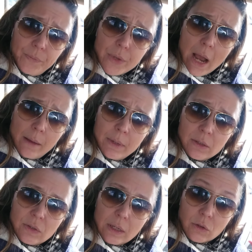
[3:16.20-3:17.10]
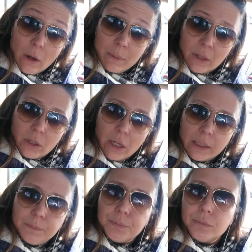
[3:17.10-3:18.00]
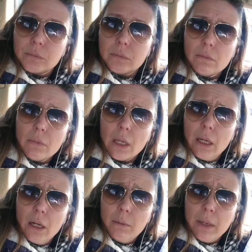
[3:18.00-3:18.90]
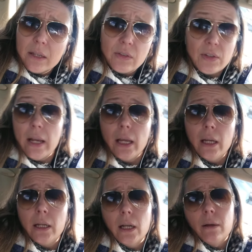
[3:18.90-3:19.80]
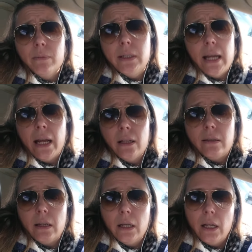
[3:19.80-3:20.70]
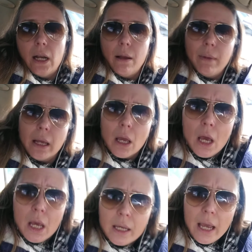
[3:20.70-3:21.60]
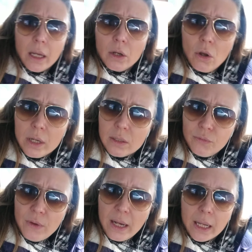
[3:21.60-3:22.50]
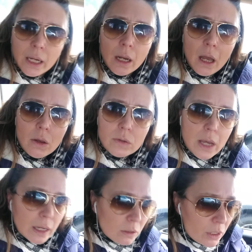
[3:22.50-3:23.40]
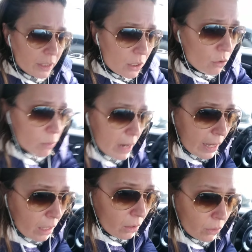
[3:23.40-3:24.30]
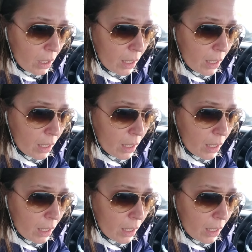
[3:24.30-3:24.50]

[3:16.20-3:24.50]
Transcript: I'm in, so, so I'm in the car and I'm like singing and I'm dancing and I'm like, yeah, you know, it's funny. I was like looking around.